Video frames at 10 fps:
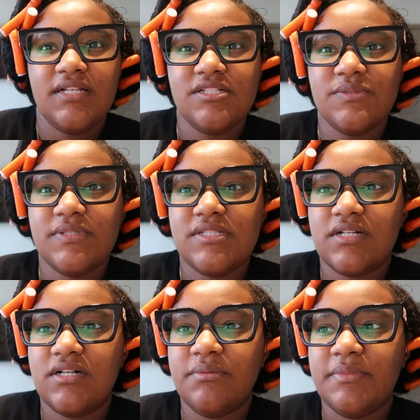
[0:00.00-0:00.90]
I just wanted to
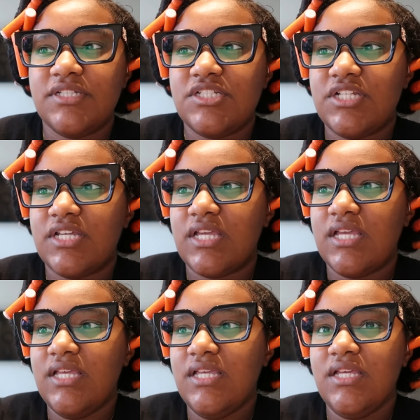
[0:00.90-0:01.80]
come and check
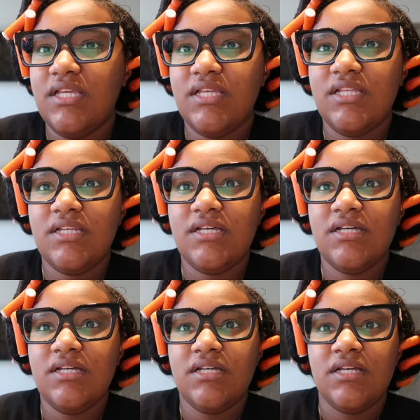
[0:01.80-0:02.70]

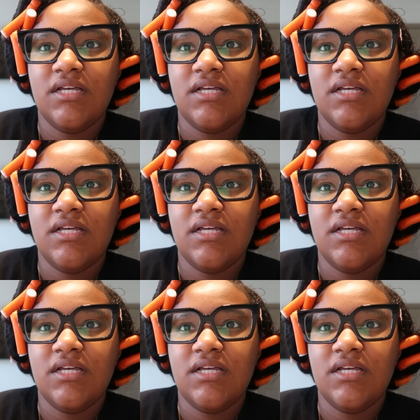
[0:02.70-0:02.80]
in